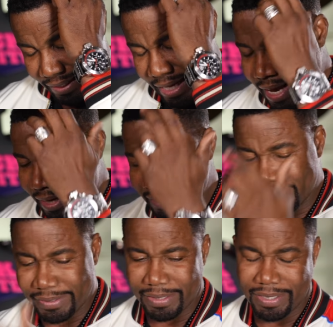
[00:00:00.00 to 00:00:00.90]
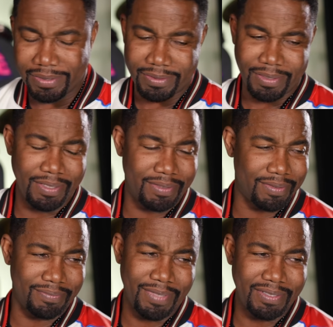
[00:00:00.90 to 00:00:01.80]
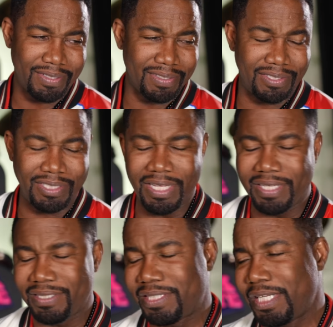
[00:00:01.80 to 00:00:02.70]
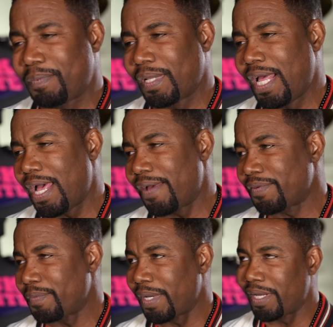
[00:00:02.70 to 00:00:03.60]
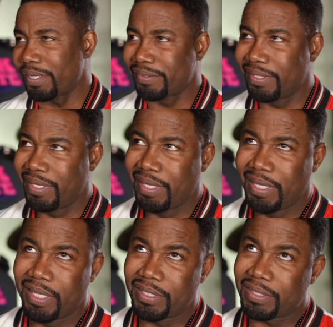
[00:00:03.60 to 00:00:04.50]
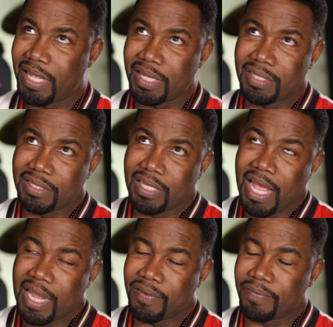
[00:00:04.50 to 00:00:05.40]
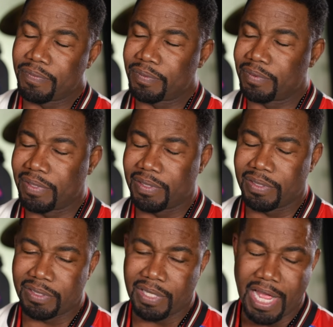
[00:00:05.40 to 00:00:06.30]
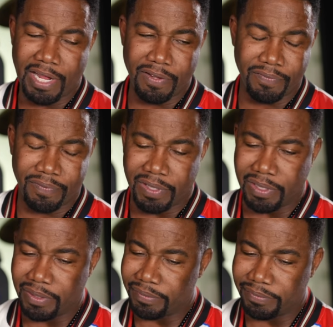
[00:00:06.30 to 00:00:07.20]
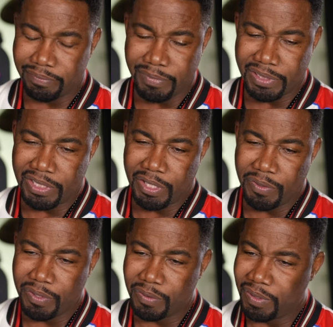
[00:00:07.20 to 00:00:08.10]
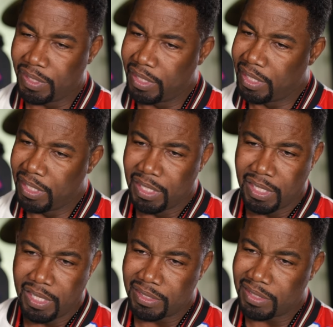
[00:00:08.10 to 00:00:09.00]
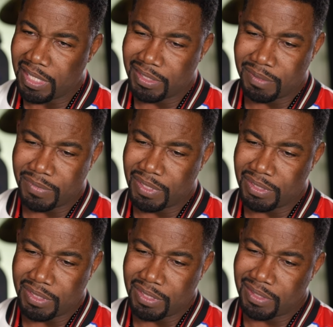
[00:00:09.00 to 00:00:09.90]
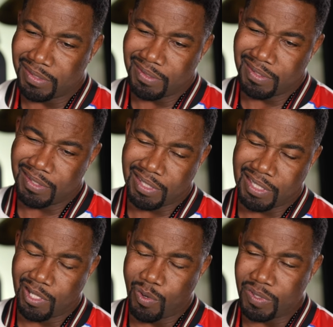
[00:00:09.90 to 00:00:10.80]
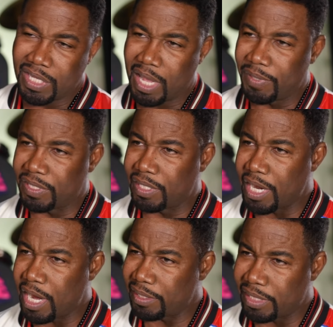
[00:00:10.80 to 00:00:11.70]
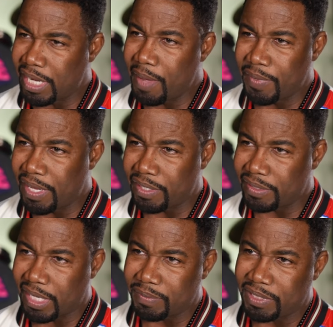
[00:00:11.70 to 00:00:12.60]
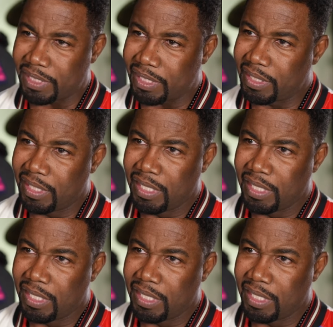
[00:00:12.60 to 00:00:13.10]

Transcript: Yeah, because it's it's it's it's, che it's cheap laughs, man. Yeah, it's like this lack of this lack of uh, material. It's like some it's just the lowest common denominator type shit.